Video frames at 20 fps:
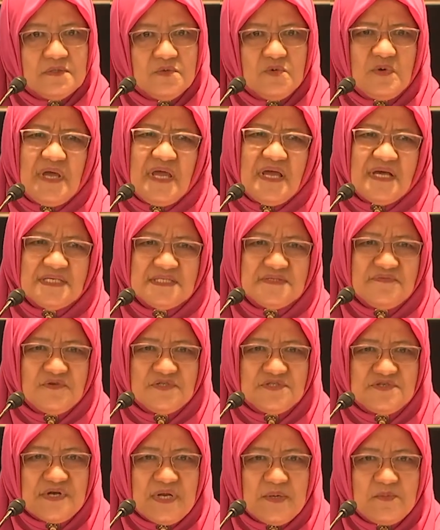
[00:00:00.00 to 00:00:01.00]
Why ask for
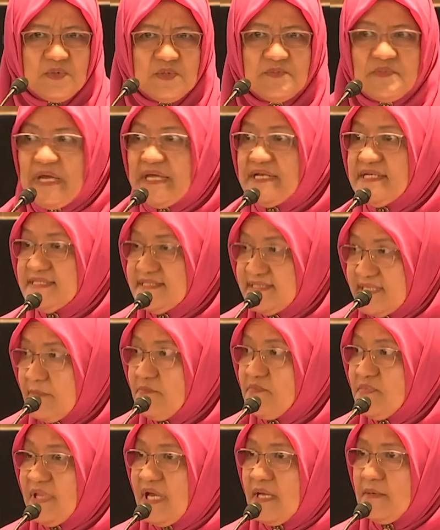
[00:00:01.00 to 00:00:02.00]
trouble? But at the
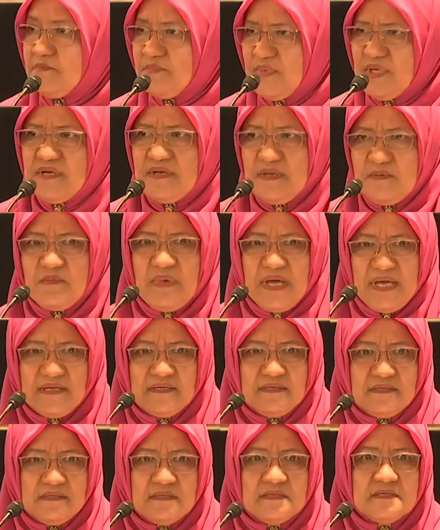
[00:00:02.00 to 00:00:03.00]
same time, be
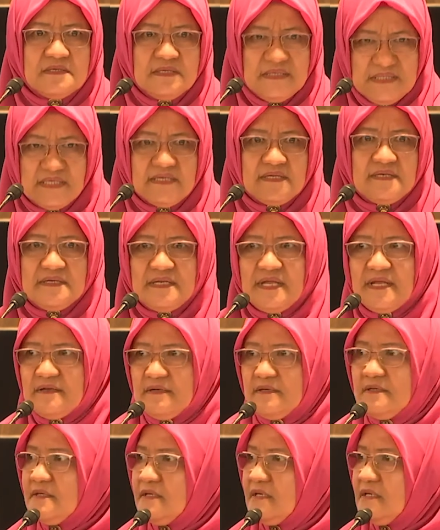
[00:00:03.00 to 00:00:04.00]
reminded
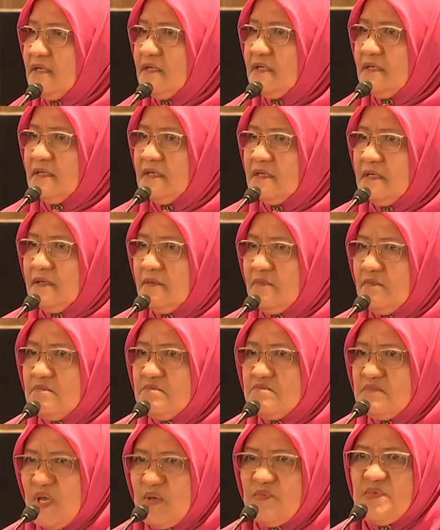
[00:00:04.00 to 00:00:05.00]
that
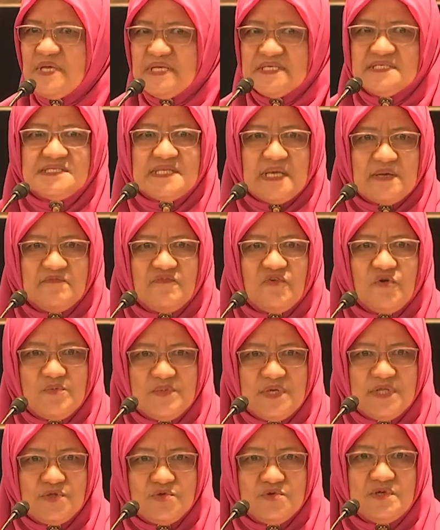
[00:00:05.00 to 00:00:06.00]
maybe it's time for
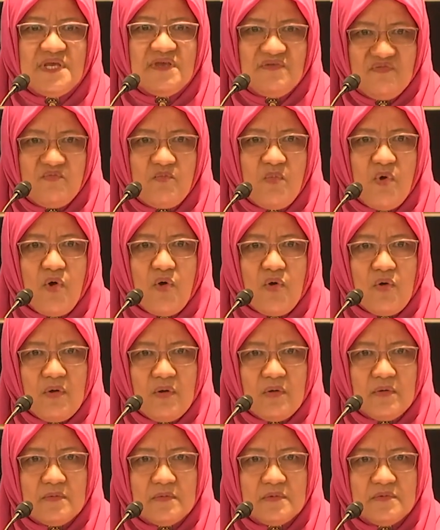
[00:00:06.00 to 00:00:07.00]
me to give
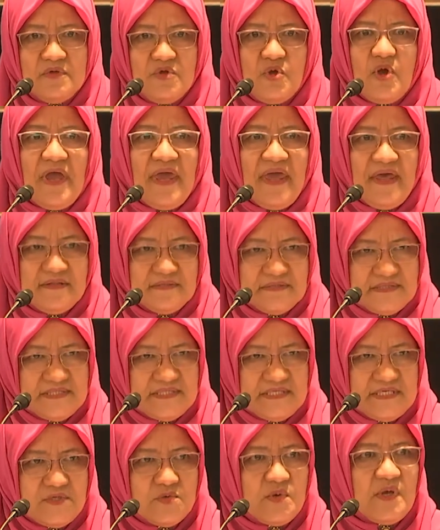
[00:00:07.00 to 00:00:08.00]
more. You are
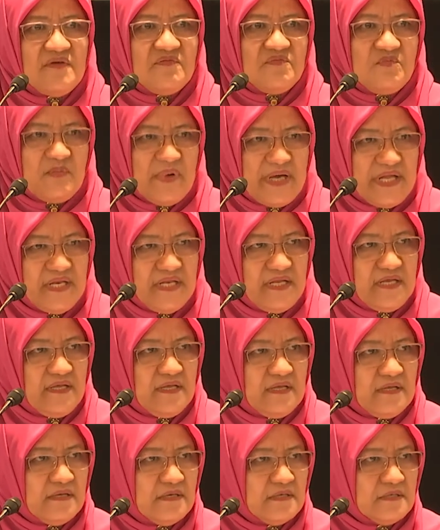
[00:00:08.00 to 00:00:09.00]
healthy, you have
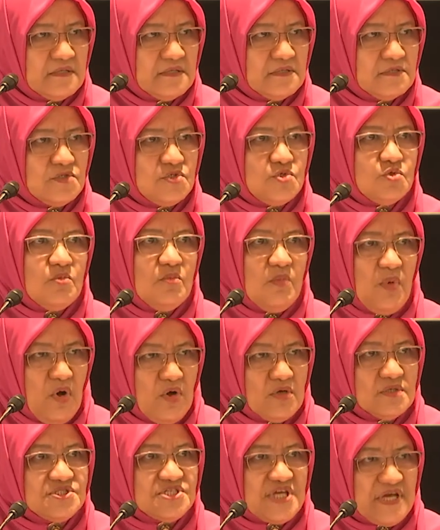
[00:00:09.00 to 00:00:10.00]
money, do
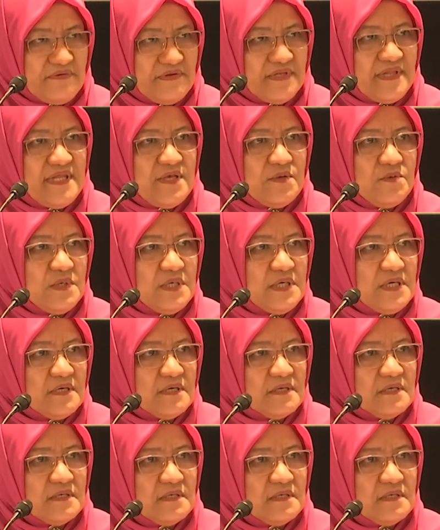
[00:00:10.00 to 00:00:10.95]
more charity work.